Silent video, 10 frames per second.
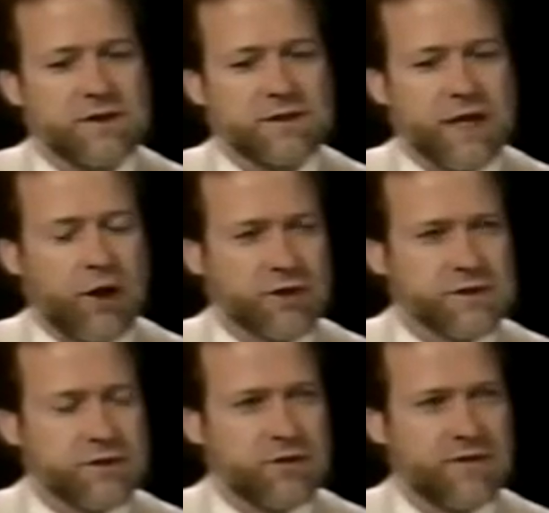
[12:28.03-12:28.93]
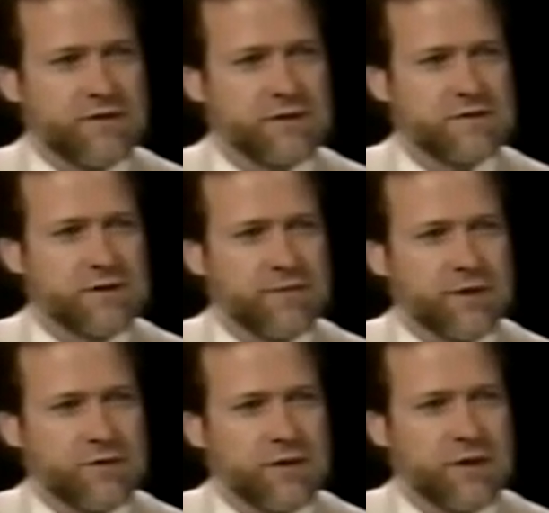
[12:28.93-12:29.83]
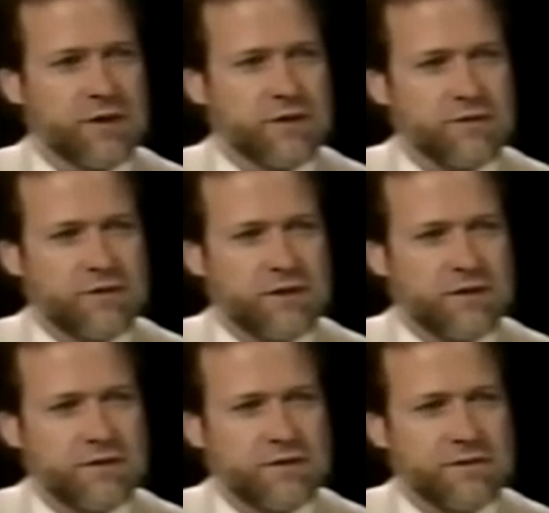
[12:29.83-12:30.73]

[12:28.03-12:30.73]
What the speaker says: Is that also evidence of something going on underneath?